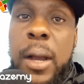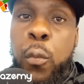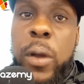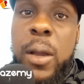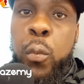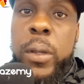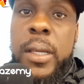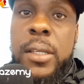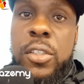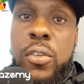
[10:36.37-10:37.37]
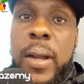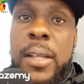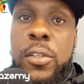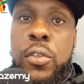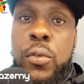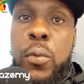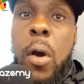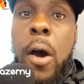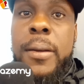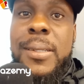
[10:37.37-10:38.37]
where we try to
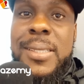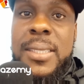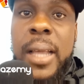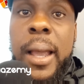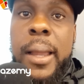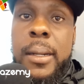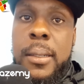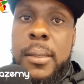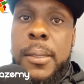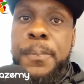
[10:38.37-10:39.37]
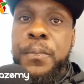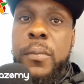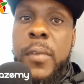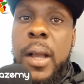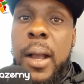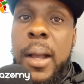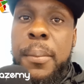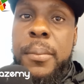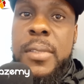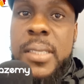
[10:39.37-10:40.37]
understand
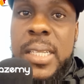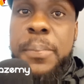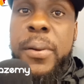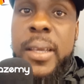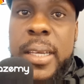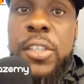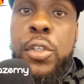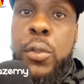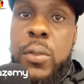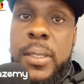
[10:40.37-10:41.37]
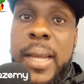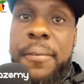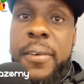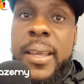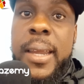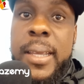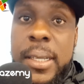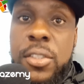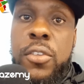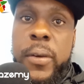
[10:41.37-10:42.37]
deeper issues in African
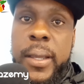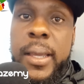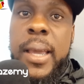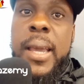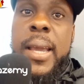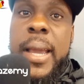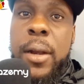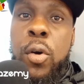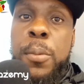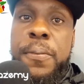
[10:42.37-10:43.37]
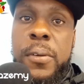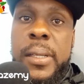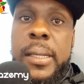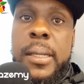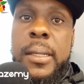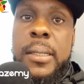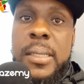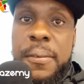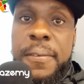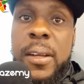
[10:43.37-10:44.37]
history and hopefully
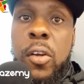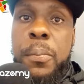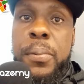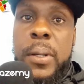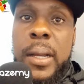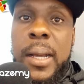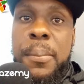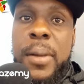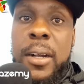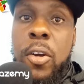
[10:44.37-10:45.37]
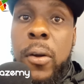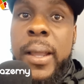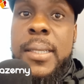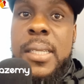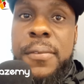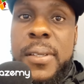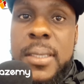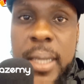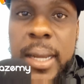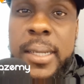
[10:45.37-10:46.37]
develop a collective
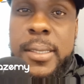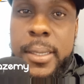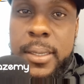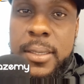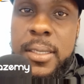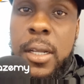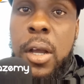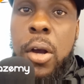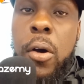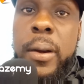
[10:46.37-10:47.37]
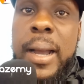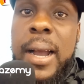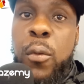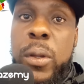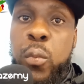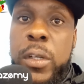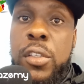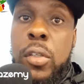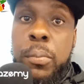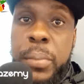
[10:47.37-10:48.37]
intelligence on how we
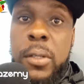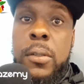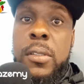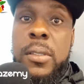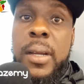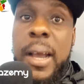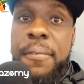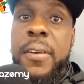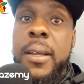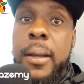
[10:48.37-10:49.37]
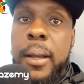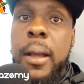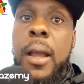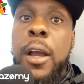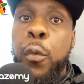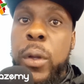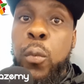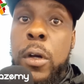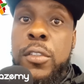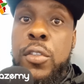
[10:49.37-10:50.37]
wish to build the Africa we
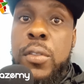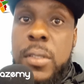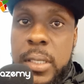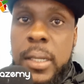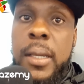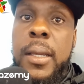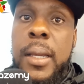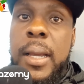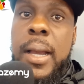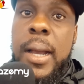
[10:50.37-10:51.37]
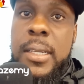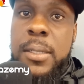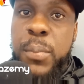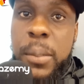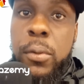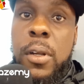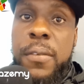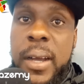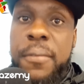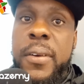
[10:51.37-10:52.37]
want to see as people of
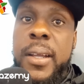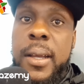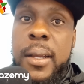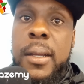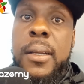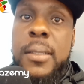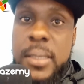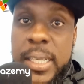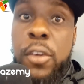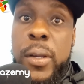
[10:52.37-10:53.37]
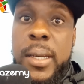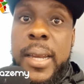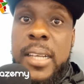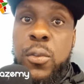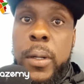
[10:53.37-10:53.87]
Africa. See you in the next